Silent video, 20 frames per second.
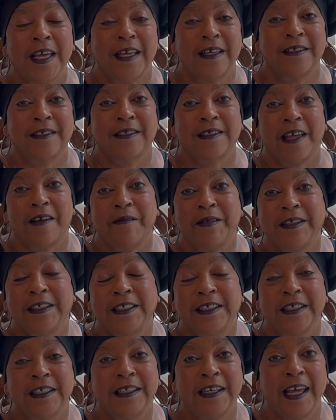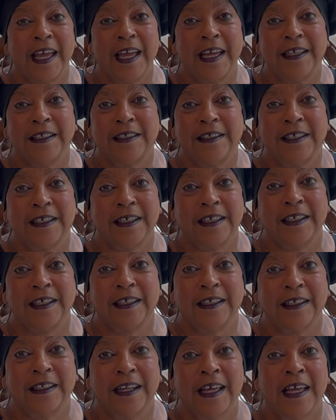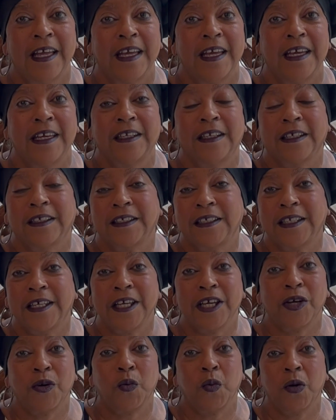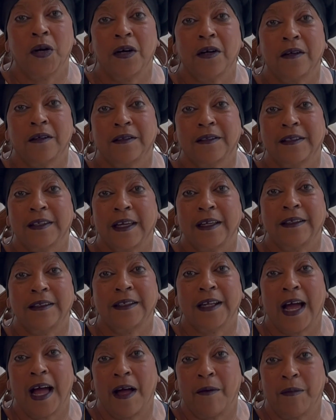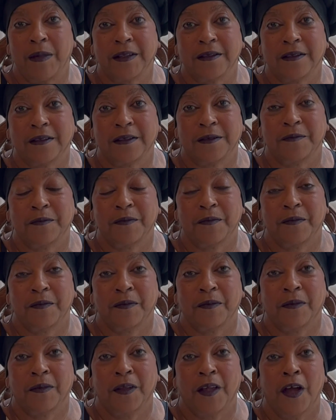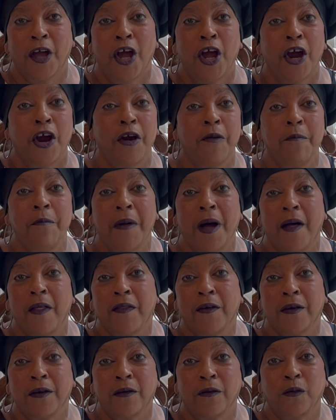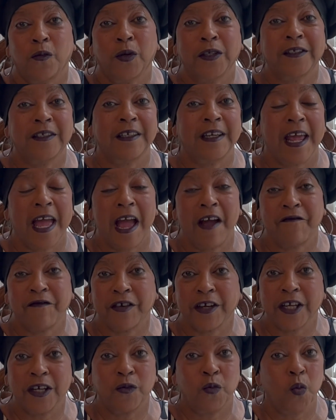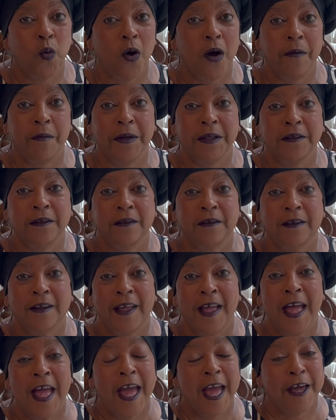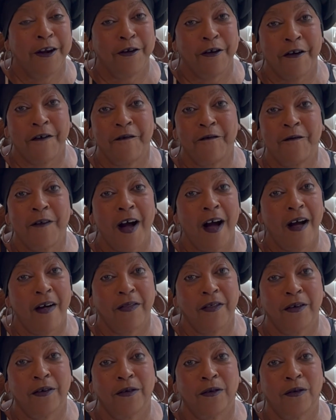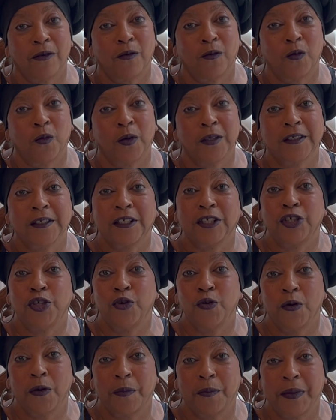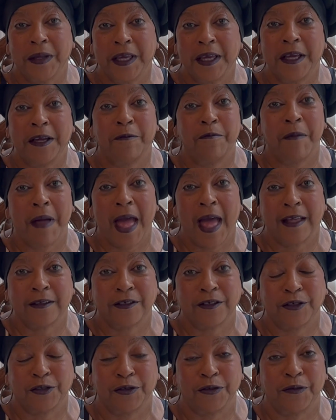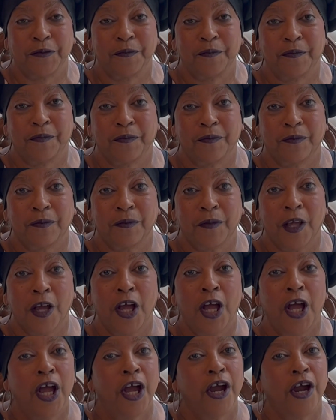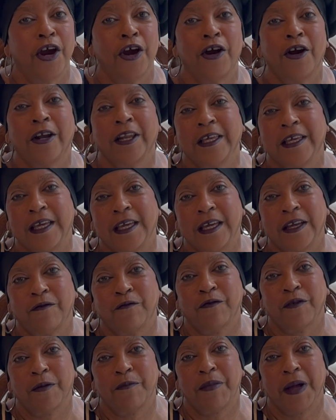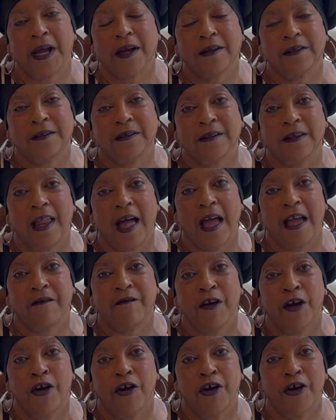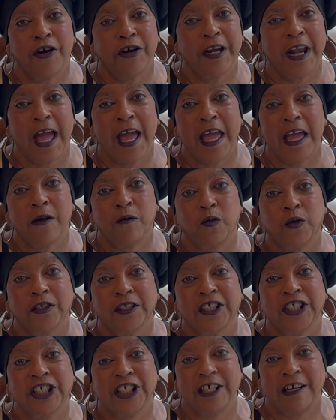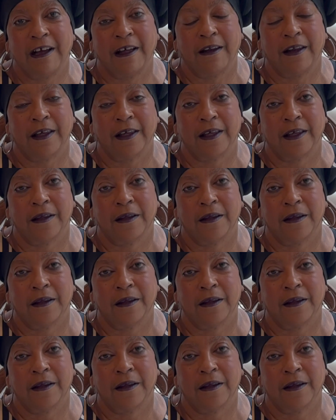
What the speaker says: in 1718 in Antigua, St. Thomas. Her mother was an African woman and her father was a European master. Early in Rebecca's life, her name was Shelley.